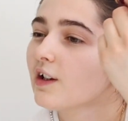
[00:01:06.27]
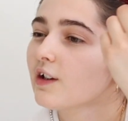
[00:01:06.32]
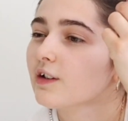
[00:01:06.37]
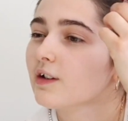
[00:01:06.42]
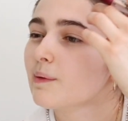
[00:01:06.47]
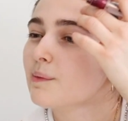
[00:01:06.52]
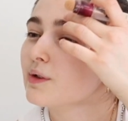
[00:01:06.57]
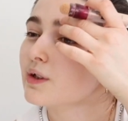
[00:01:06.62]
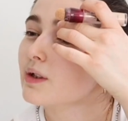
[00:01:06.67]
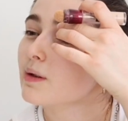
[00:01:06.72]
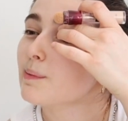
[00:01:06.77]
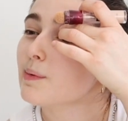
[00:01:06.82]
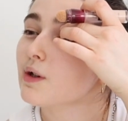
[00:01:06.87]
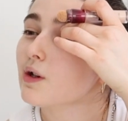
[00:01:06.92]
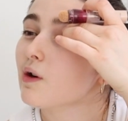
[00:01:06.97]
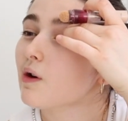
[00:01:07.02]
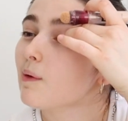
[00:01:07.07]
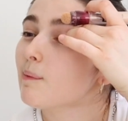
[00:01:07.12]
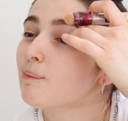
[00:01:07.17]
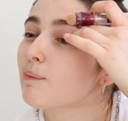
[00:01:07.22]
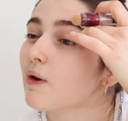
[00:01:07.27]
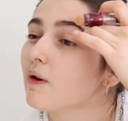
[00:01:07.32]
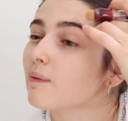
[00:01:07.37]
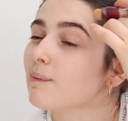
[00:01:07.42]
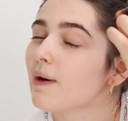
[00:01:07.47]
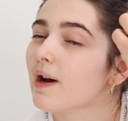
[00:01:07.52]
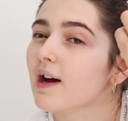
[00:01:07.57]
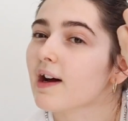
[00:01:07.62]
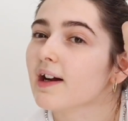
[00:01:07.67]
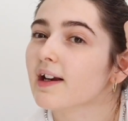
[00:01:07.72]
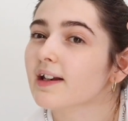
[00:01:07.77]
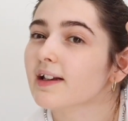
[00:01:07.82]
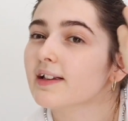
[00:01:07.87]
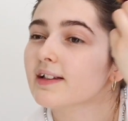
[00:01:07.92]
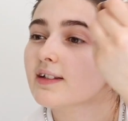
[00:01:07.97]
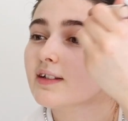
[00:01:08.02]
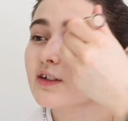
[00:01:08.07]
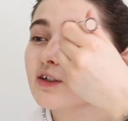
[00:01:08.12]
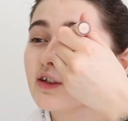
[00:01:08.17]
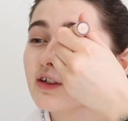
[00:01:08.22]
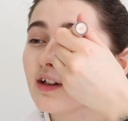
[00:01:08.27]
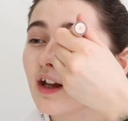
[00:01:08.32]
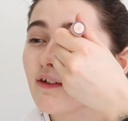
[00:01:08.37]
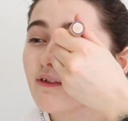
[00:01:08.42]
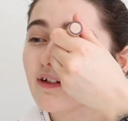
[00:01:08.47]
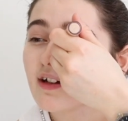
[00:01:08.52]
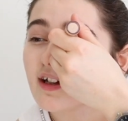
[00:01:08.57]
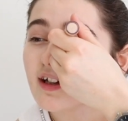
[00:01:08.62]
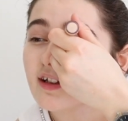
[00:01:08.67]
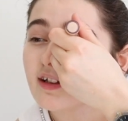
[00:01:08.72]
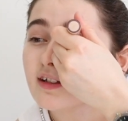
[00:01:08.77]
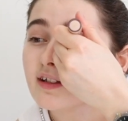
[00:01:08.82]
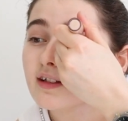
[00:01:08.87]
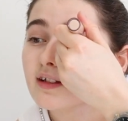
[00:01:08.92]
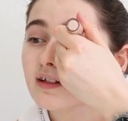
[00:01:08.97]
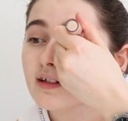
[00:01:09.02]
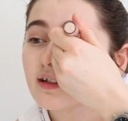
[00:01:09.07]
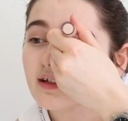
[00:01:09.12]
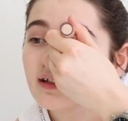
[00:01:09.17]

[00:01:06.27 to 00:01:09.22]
So I'm just going to put it on both my eyelids, just like this.